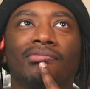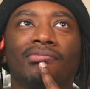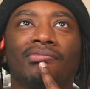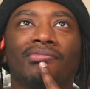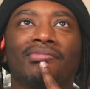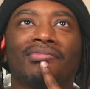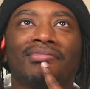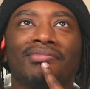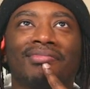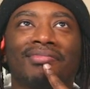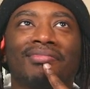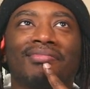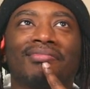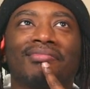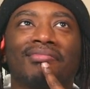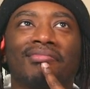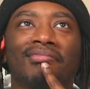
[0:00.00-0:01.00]

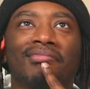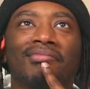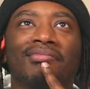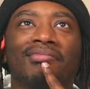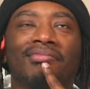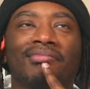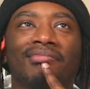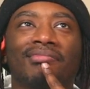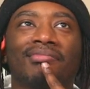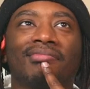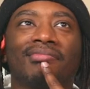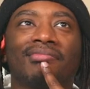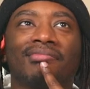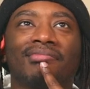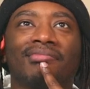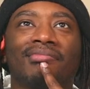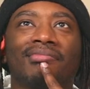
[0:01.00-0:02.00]

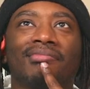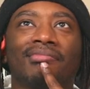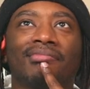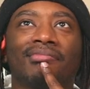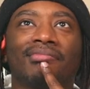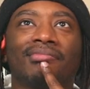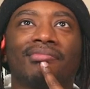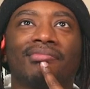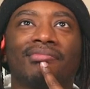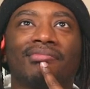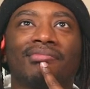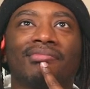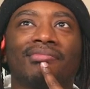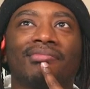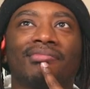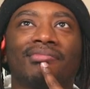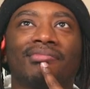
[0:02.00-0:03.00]

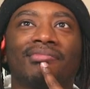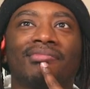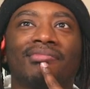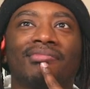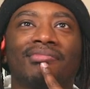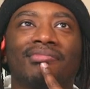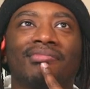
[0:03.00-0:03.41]
This person isn't speaking.